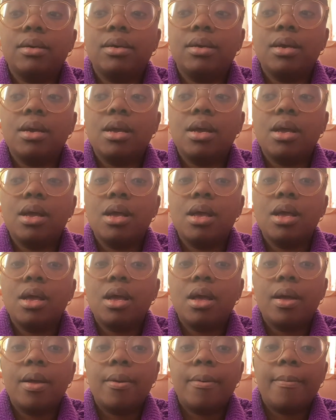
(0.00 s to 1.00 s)

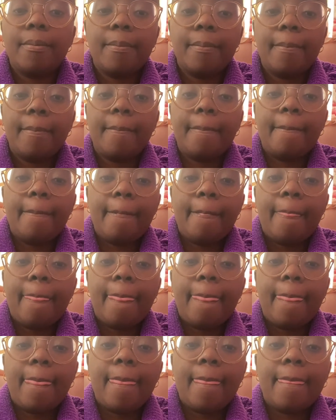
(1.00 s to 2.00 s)

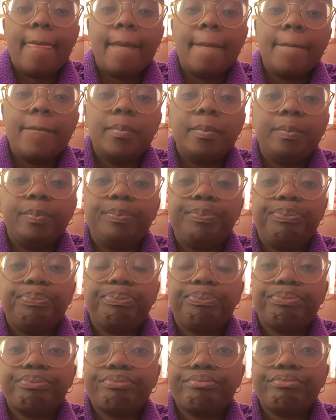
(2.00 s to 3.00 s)

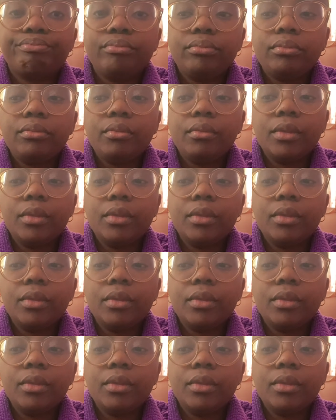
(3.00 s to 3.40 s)
(silence)